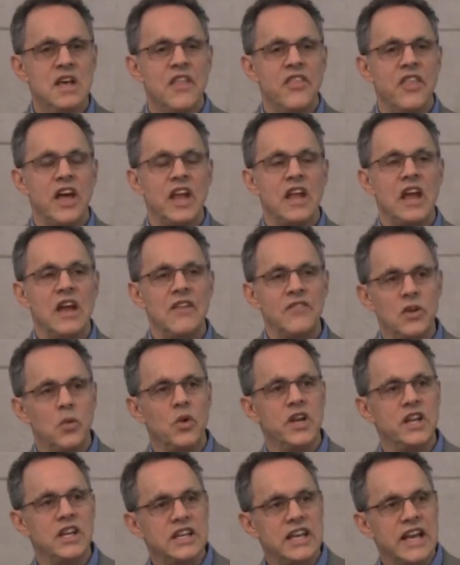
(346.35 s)
that
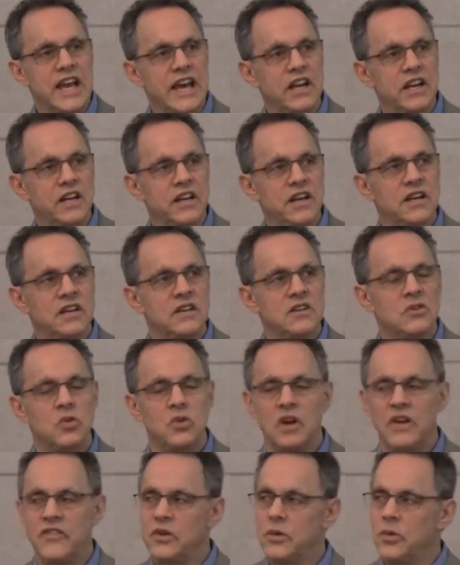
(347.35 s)
everyone in Canada
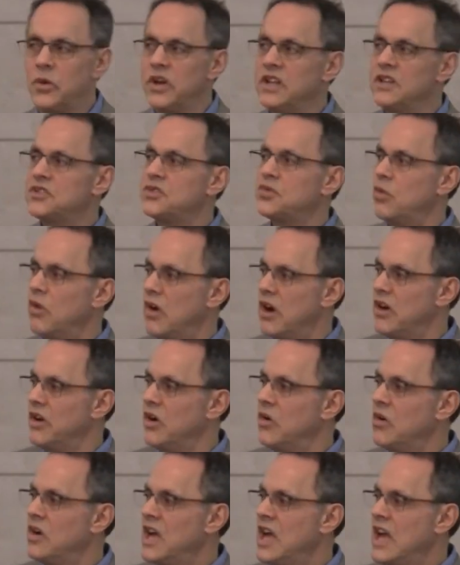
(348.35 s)
or everyone in
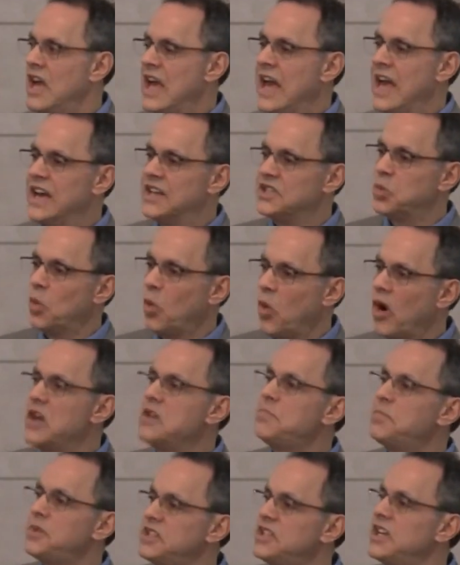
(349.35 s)
Toronto has
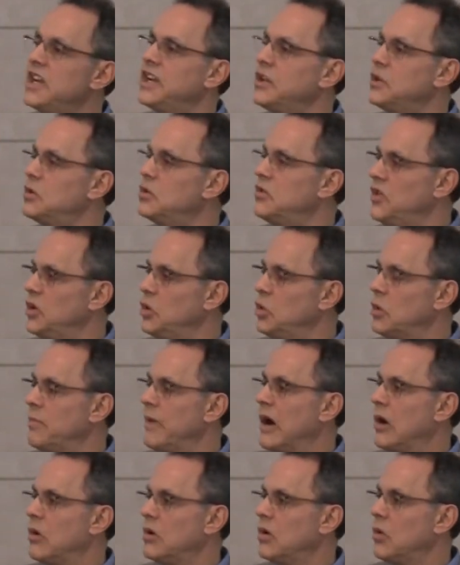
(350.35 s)
one particular view
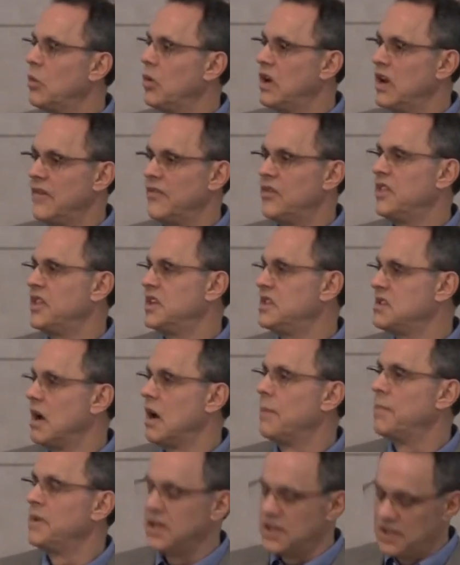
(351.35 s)
about whatever the
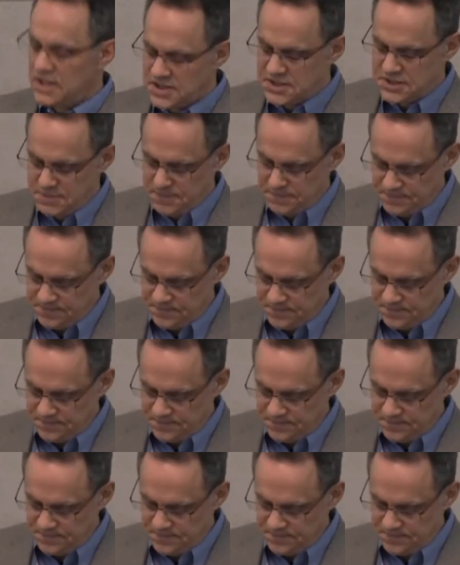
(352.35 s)
topic is.